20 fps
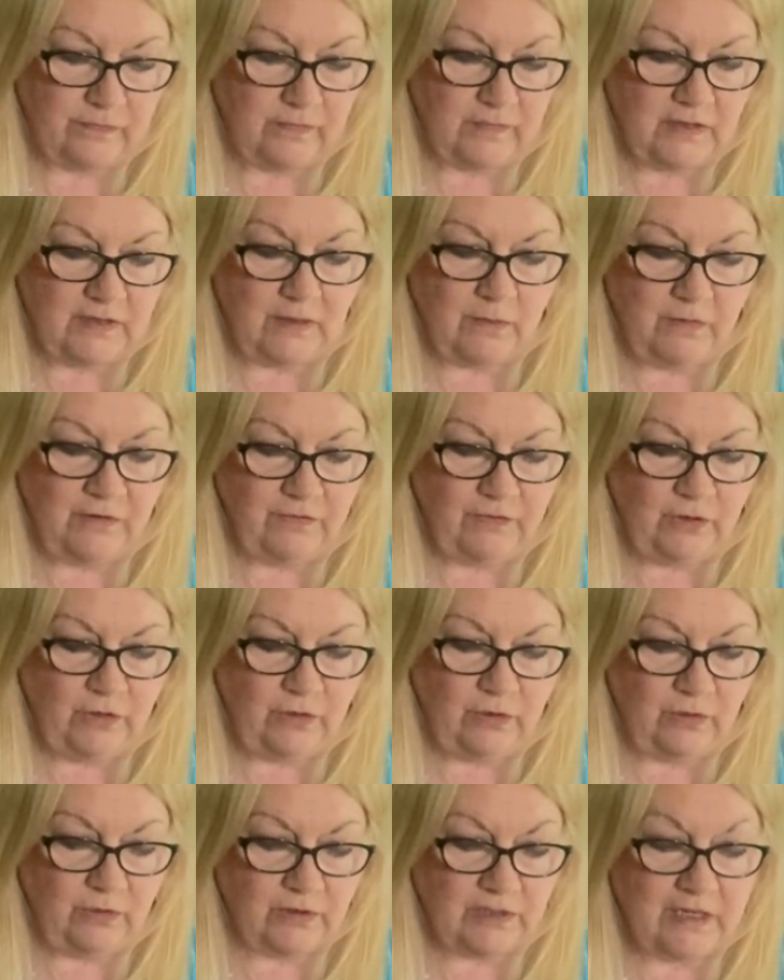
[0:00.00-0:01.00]
Some of
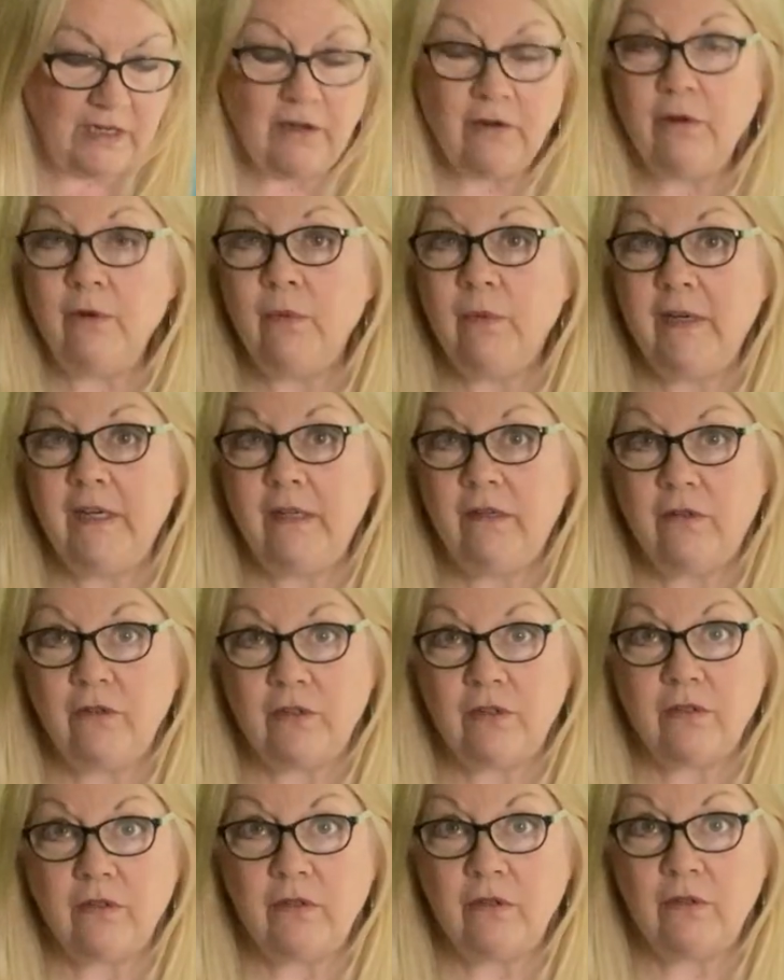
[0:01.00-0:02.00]
you tarot
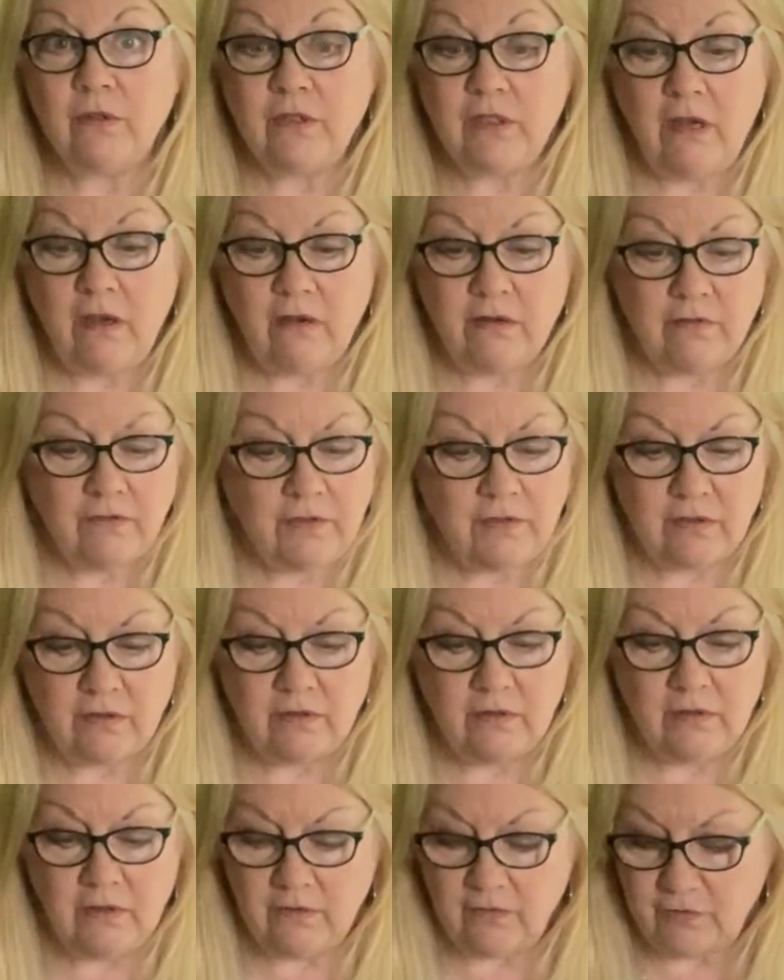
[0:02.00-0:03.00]
readers yourselves,
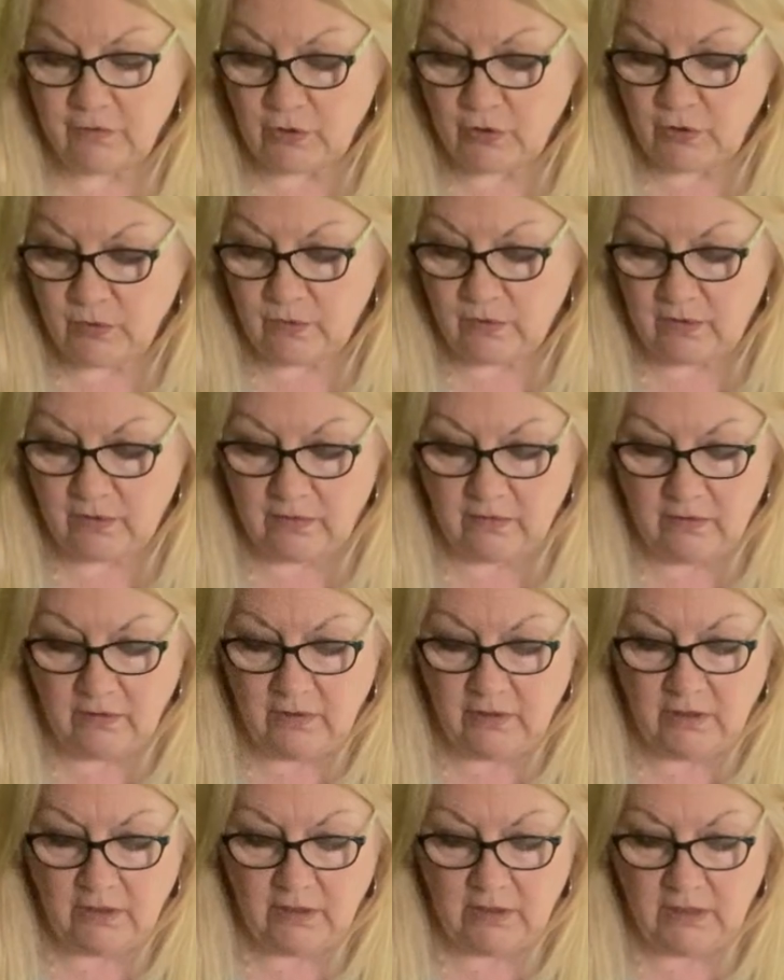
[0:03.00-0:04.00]
for sure
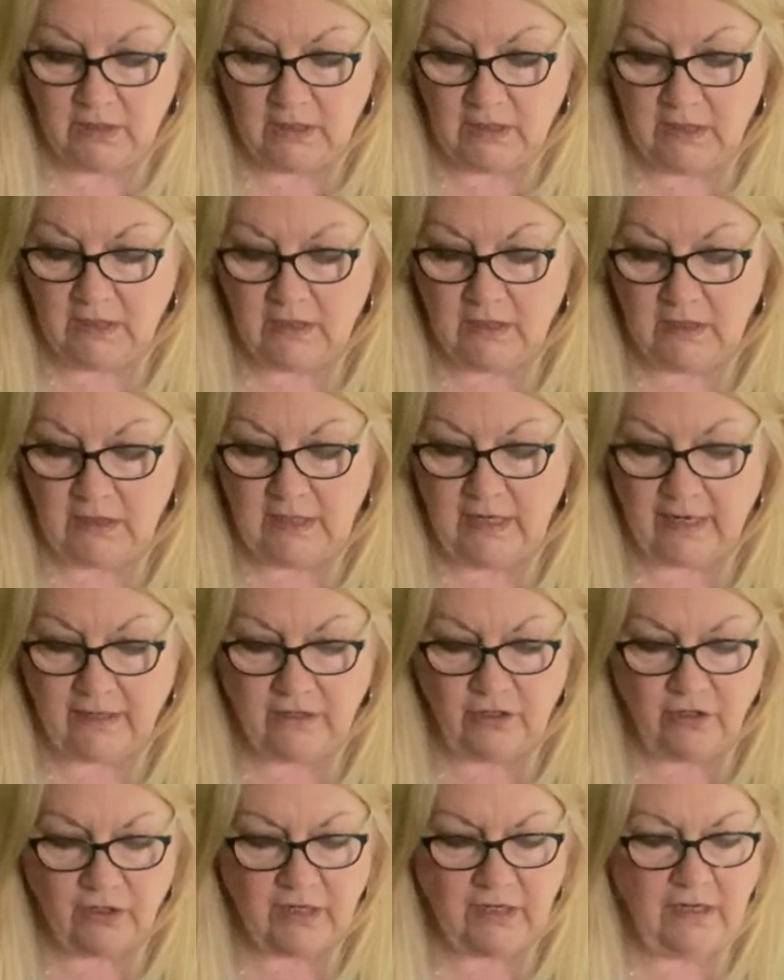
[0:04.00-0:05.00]
yeah,
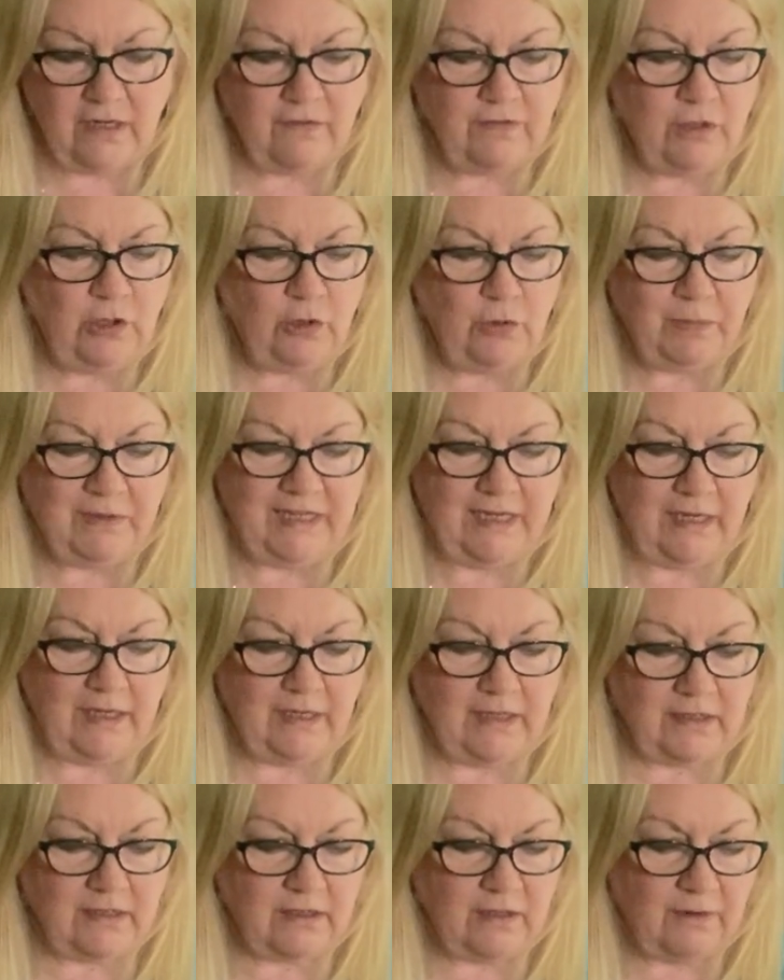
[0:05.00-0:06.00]
and you're going to have a new
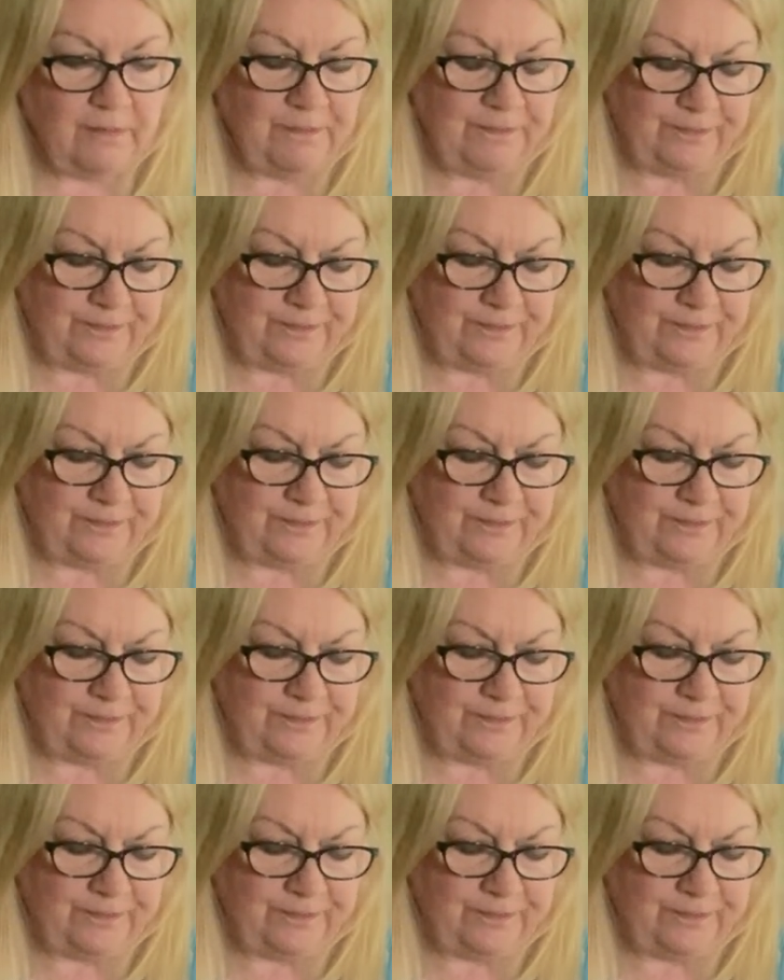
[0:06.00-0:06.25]
beginning. So,